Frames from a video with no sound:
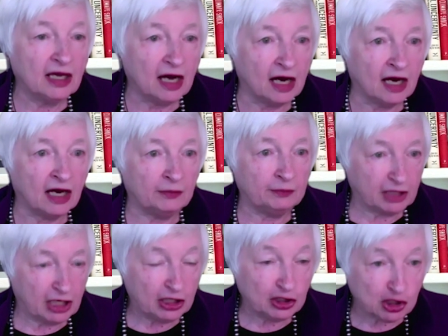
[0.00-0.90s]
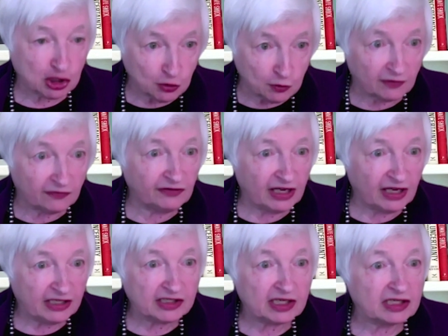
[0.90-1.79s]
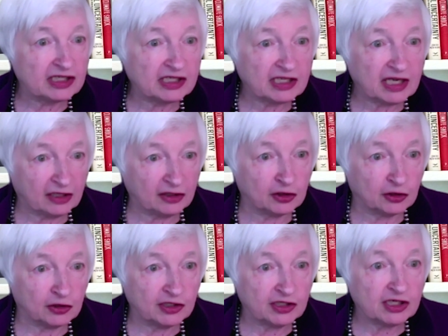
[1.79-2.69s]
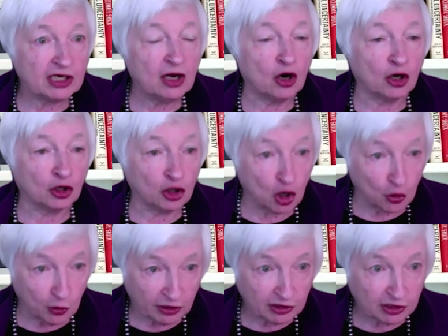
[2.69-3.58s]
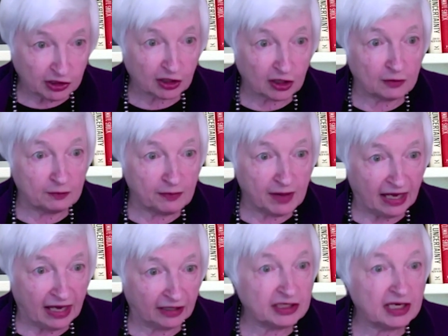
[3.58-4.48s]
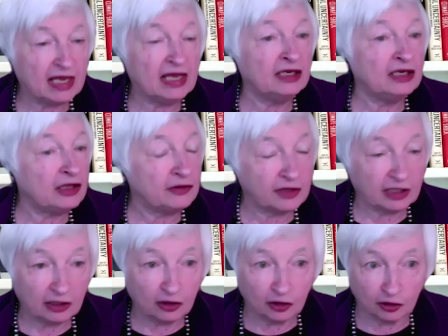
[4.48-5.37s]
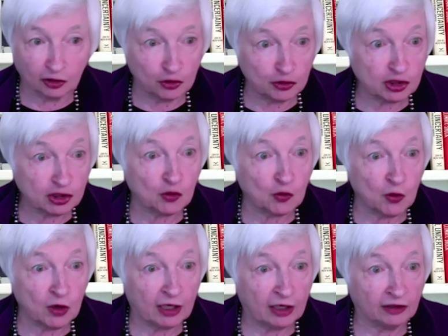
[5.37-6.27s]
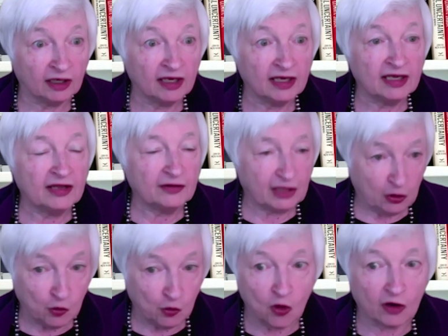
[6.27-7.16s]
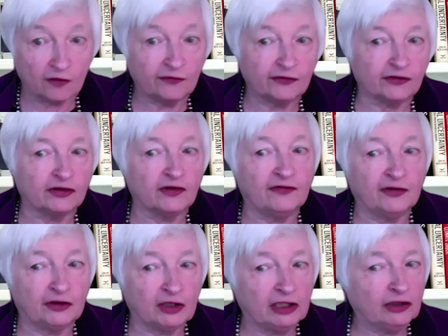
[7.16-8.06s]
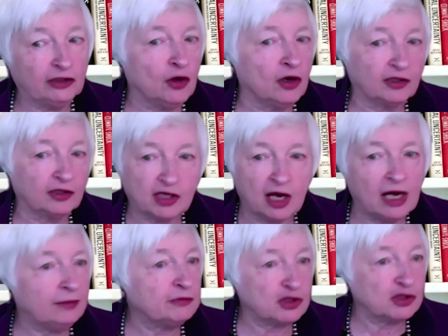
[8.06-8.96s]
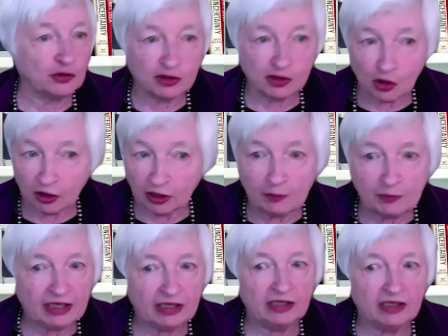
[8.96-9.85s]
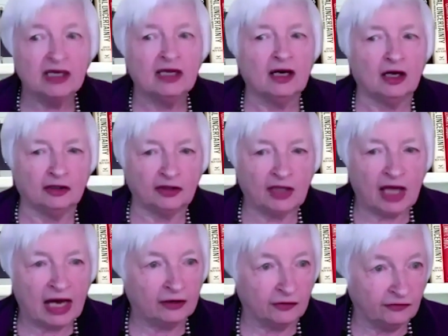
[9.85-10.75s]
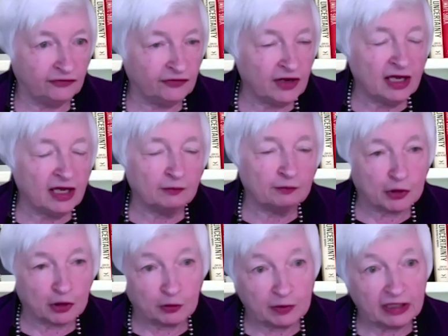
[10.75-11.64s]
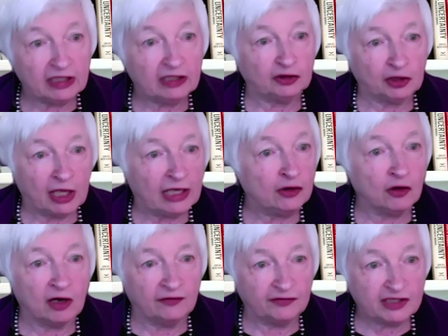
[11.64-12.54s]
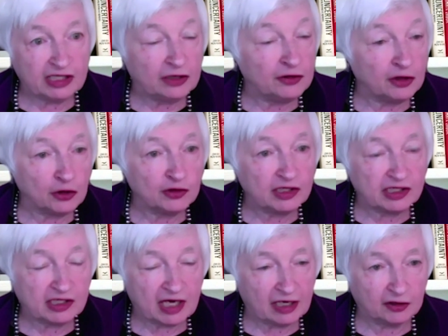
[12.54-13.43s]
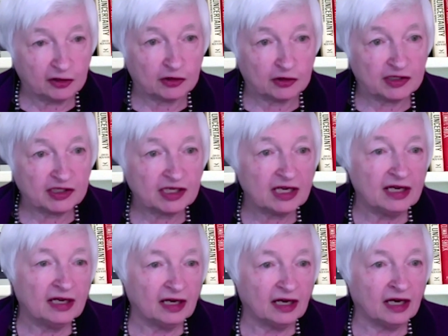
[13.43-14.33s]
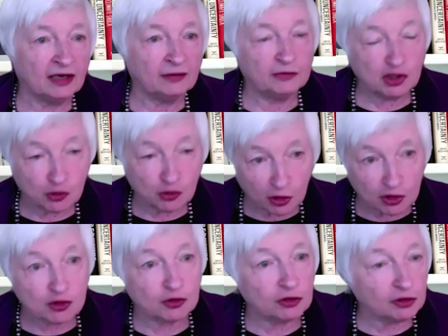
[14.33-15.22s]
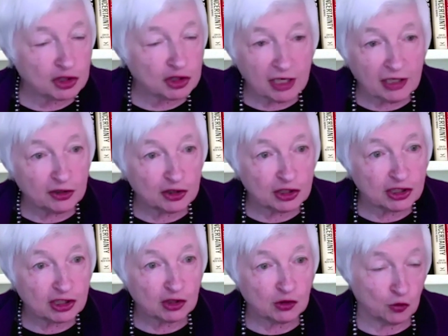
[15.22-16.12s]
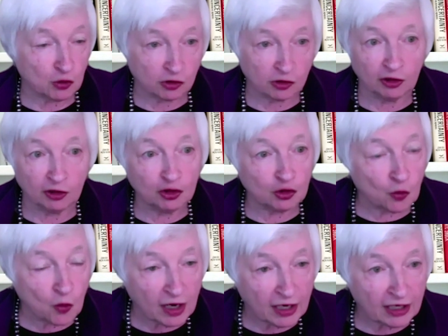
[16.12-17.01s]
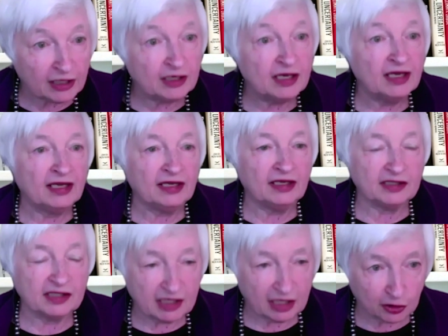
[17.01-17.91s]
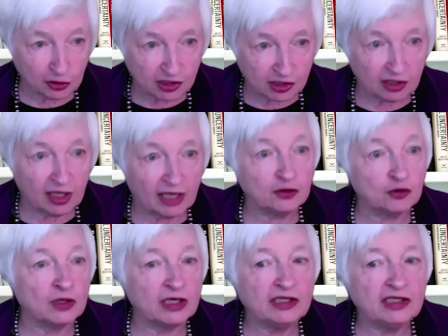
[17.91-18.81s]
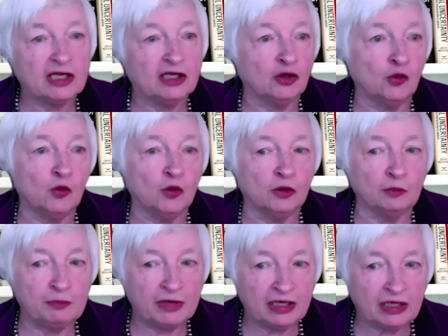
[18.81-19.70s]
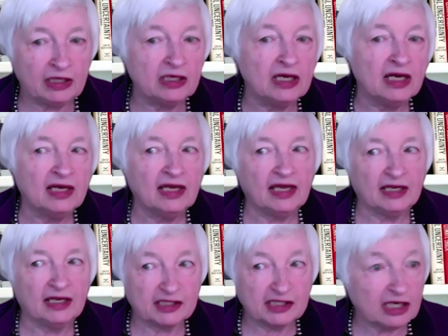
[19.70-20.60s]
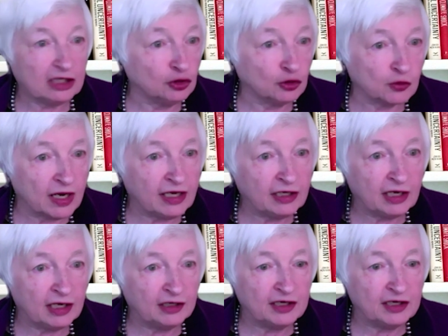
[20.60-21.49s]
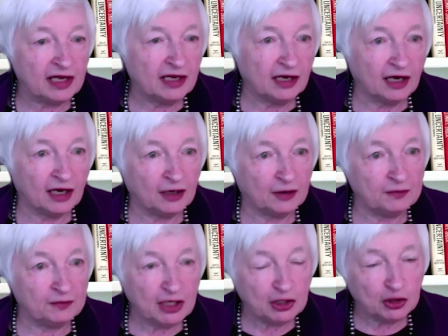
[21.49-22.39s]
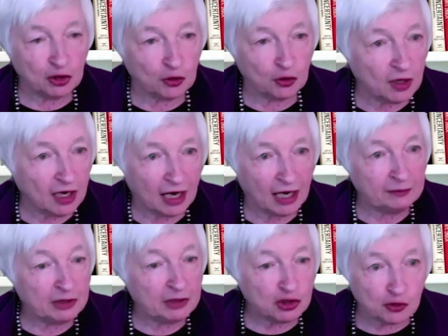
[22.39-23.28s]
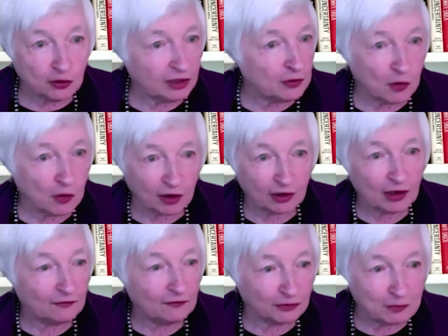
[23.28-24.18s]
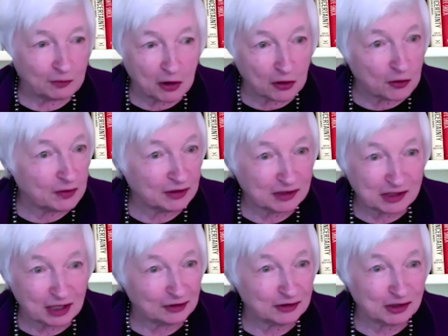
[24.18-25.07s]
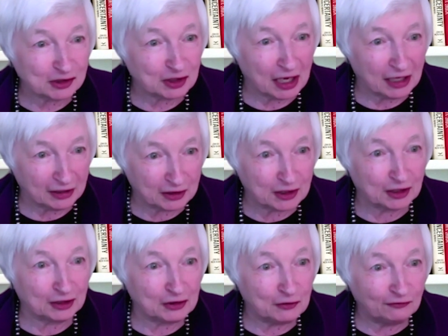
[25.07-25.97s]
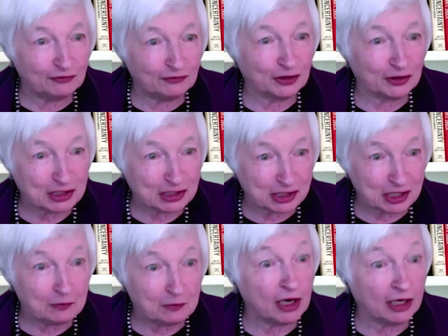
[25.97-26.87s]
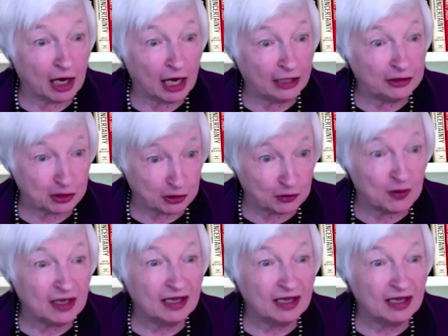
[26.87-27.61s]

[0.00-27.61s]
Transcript: uh, consumer facing sectors are going to come back to anything close to where they were for a very long time. So there's going to be a lot of permanent layoffs in those sectors. Um, structural changes that were underway in sectors like retail will be accelerated uh, you know, I'm enjoying working from home. It sounds like uh, you feel the same way I do.